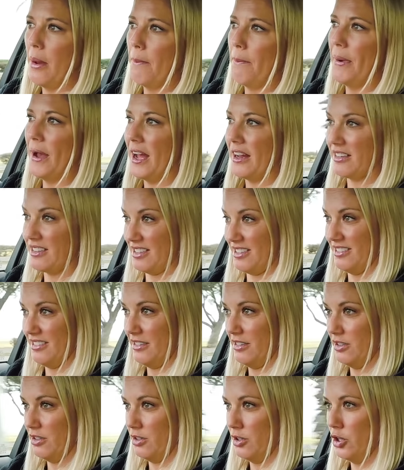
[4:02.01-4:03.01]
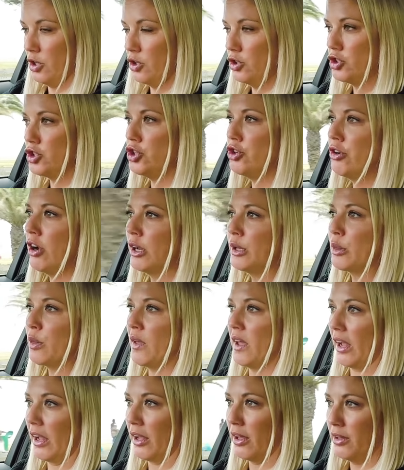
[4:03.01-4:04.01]
But do not
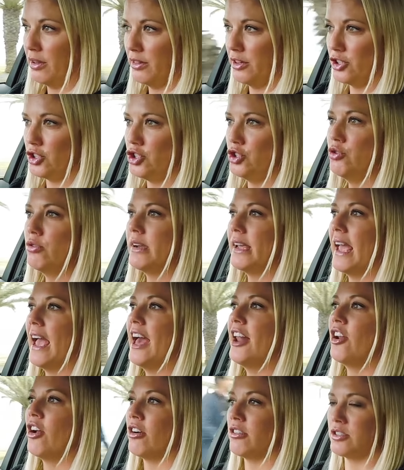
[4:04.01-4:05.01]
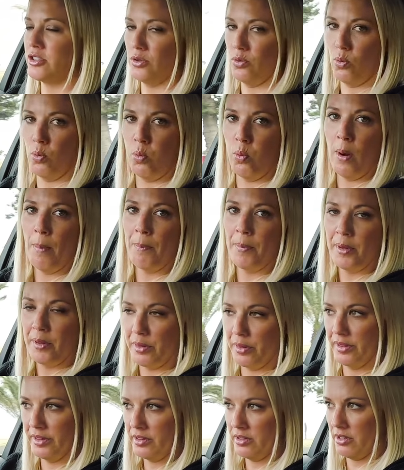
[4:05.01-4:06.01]
think that you cannot whip
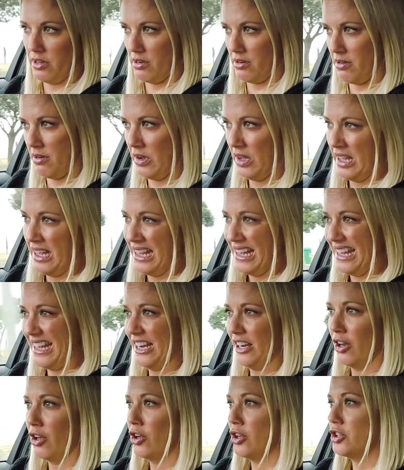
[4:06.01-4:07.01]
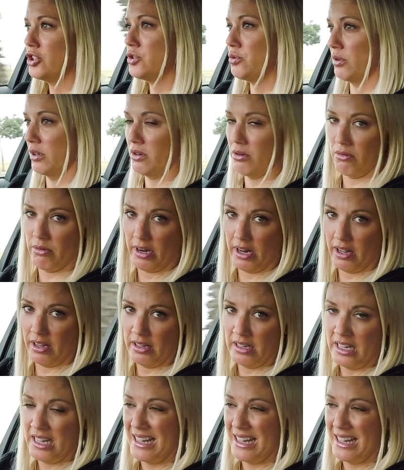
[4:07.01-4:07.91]
this car into a corner.